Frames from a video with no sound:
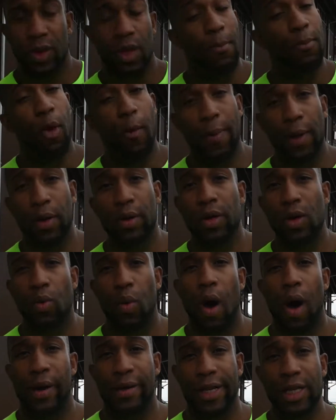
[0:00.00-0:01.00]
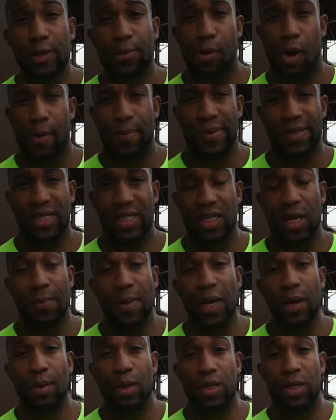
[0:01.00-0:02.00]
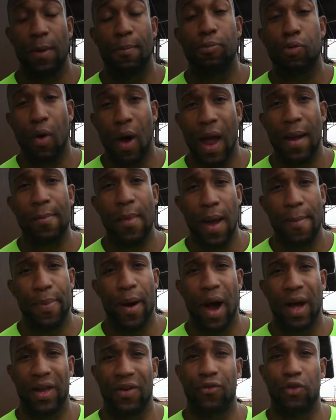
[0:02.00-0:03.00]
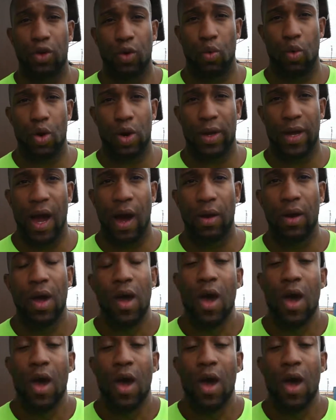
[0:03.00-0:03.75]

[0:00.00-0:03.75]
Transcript: The mobility WOD and its purpose is to be able to prime my body for the workout.